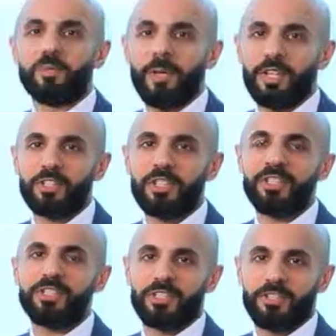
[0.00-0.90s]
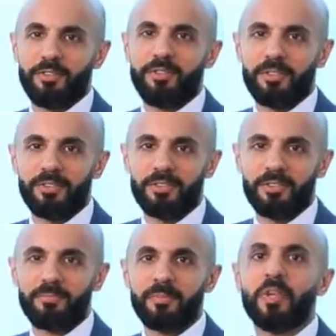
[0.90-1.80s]
patient is different,
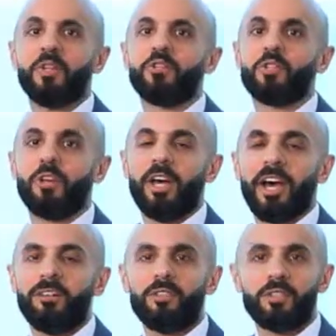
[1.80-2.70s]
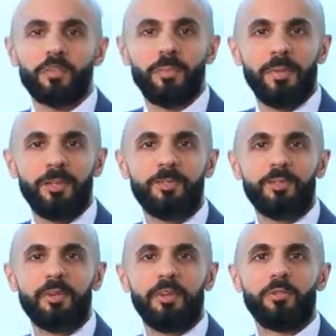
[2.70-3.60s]
so you have to speak
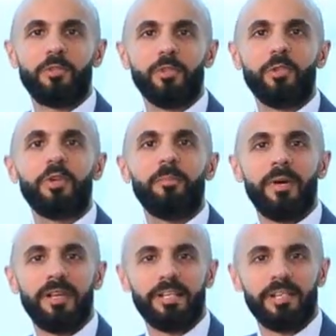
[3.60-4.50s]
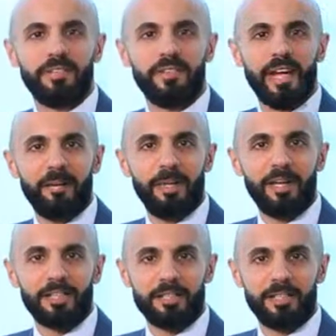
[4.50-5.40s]
to your medical
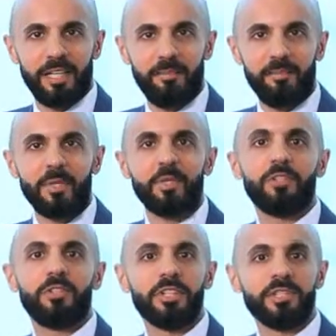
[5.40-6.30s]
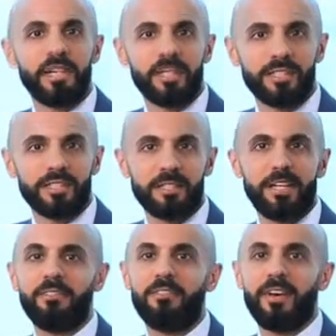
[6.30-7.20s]
diabetes team to discuss
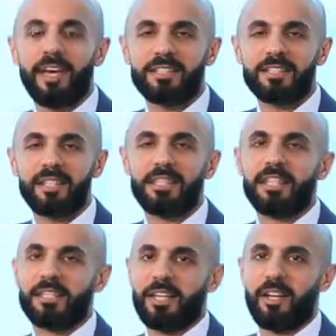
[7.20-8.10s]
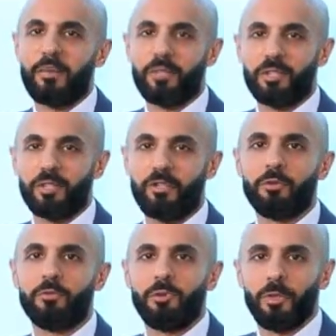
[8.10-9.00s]
if fasting is an option
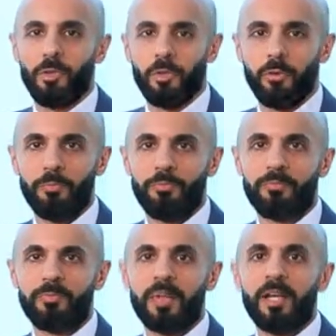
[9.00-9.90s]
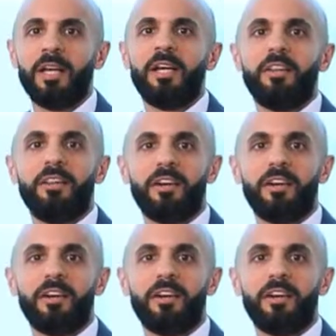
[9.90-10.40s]
for you. There